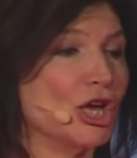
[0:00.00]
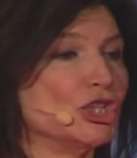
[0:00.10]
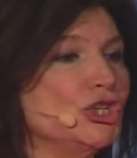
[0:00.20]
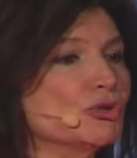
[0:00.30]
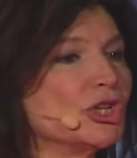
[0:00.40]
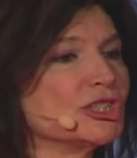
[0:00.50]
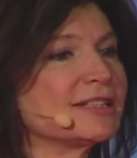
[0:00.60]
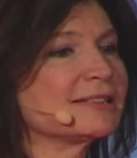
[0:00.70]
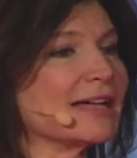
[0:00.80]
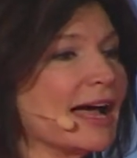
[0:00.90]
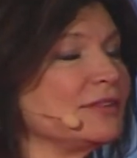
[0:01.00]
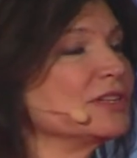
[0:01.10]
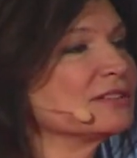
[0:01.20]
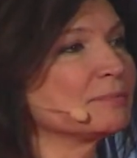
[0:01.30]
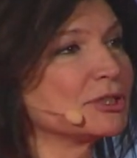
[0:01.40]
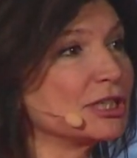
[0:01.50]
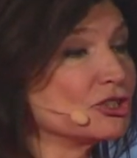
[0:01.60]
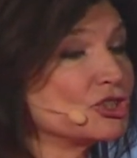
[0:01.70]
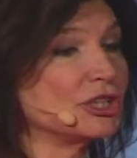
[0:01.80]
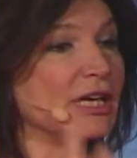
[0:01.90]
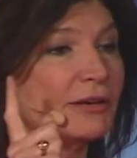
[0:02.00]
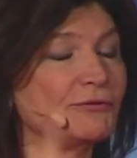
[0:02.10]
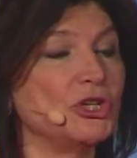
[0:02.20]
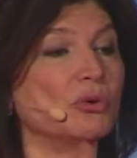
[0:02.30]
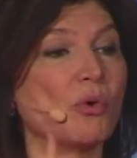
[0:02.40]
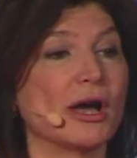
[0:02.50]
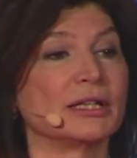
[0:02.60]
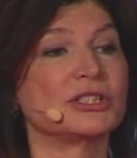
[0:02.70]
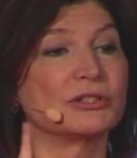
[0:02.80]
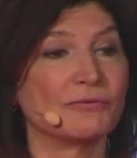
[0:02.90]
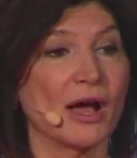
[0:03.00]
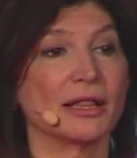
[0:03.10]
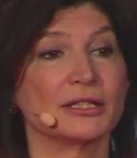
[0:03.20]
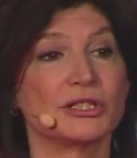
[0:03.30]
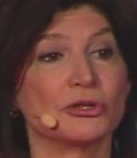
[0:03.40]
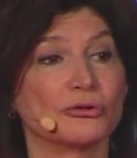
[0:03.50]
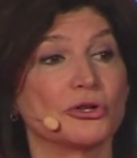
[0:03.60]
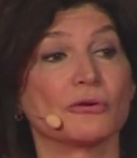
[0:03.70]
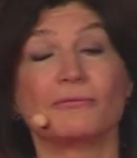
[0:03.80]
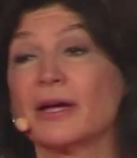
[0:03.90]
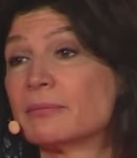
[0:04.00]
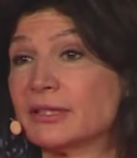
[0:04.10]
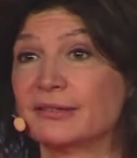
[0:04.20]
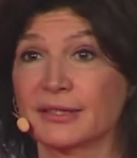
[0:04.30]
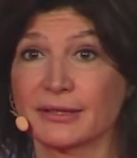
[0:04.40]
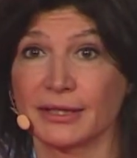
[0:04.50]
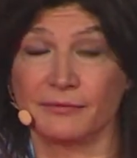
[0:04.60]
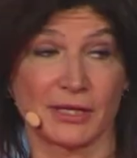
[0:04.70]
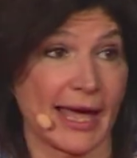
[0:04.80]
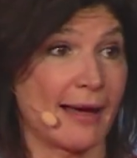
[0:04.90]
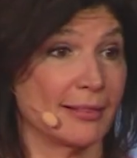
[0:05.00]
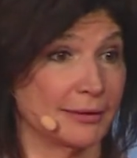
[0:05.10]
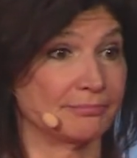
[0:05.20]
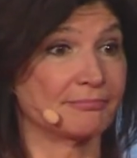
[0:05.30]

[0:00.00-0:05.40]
You could sign this petition if you wanted to volunteer your family sick leave to Alan.